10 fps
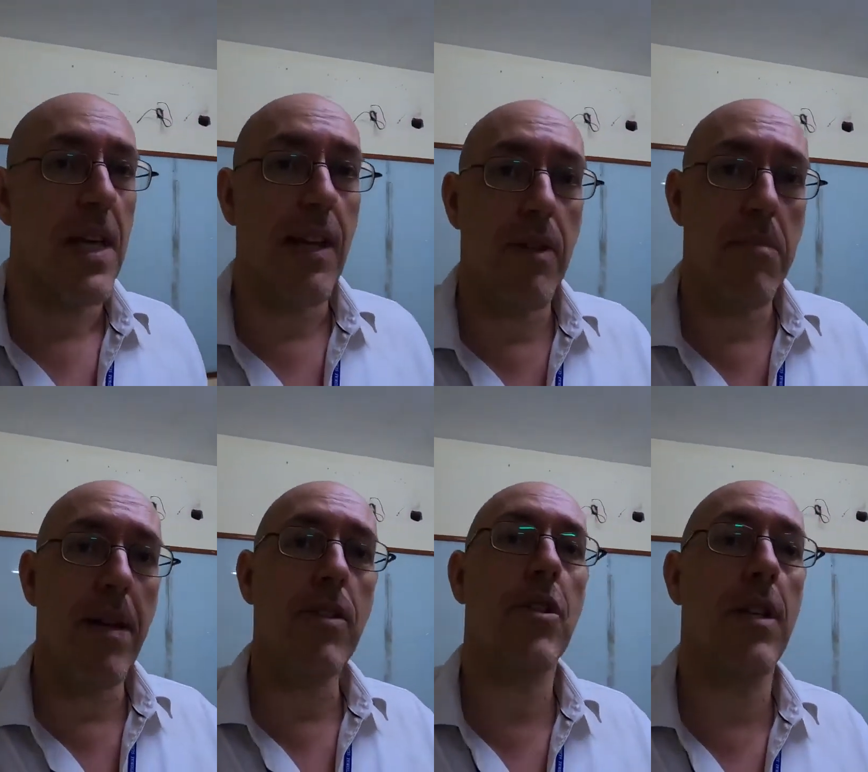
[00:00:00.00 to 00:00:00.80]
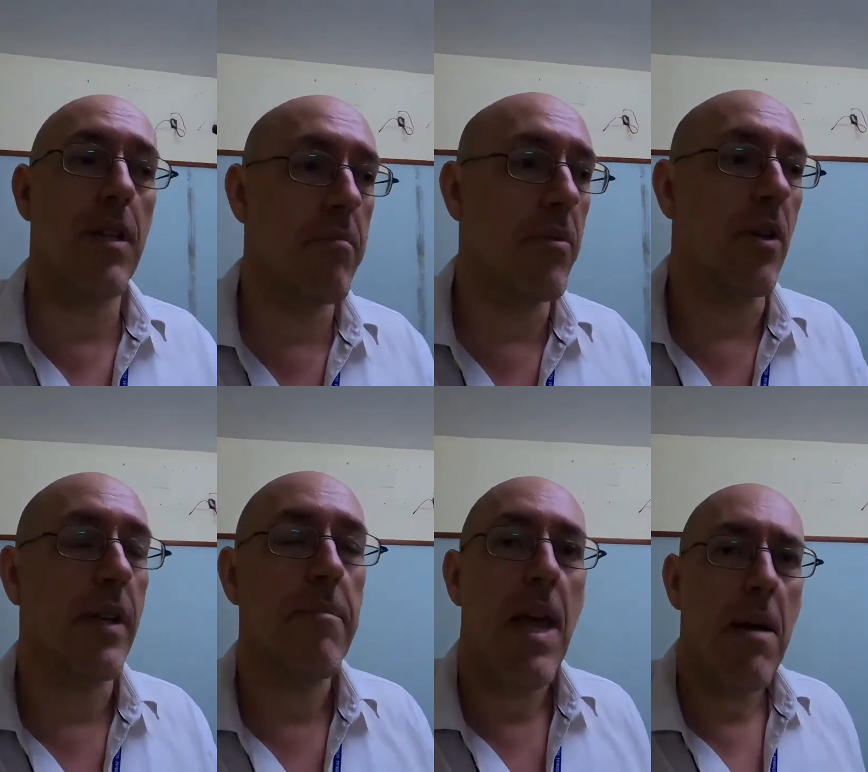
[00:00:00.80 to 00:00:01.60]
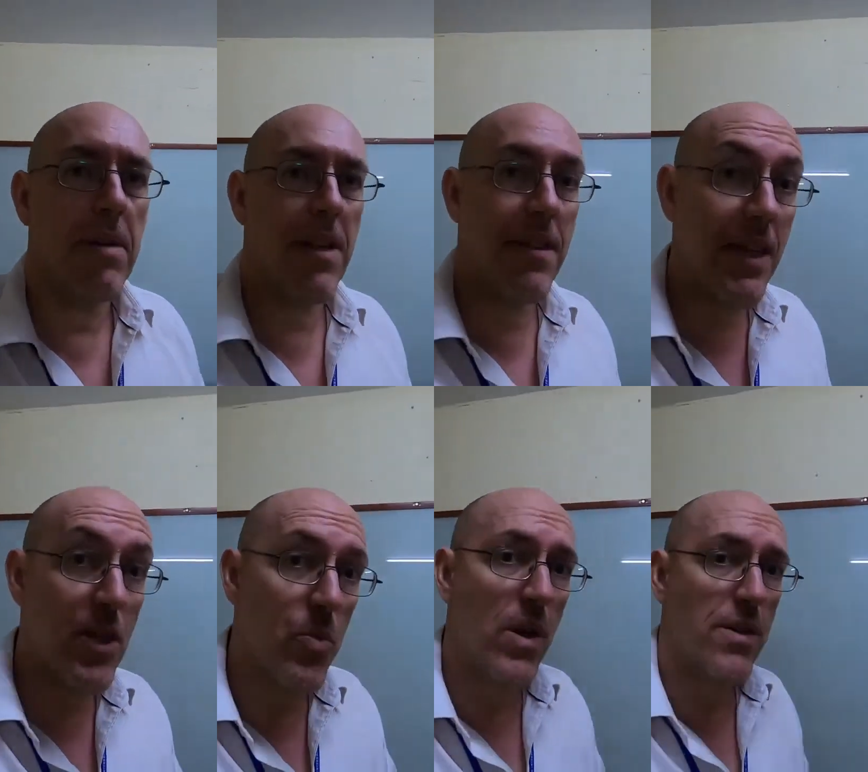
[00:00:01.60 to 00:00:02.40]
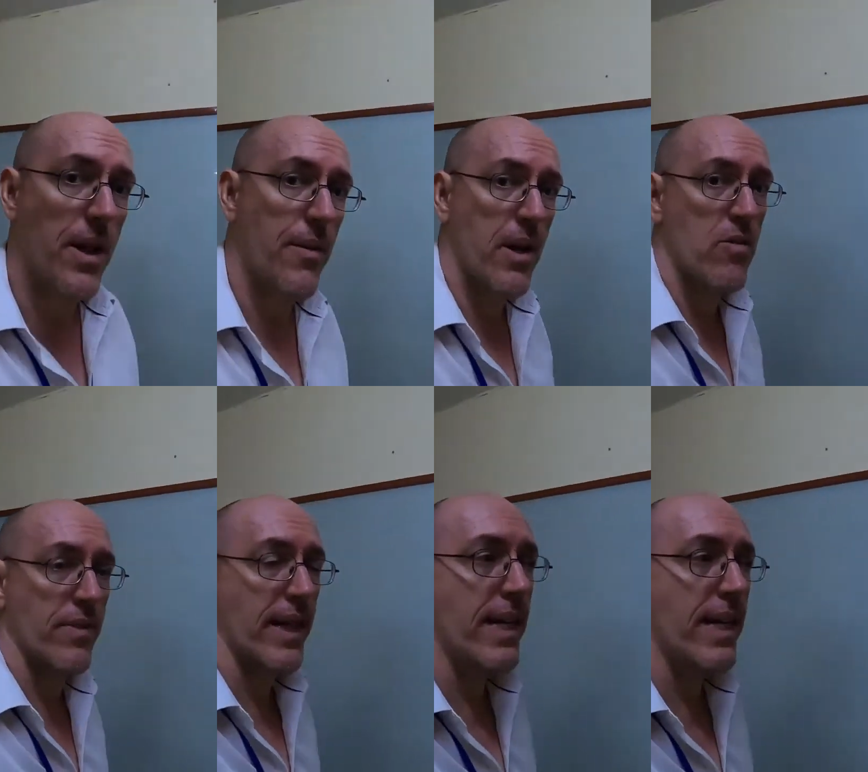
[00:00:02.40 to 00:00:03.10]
Now, it's mentioned in the book, but I think it's worth going over.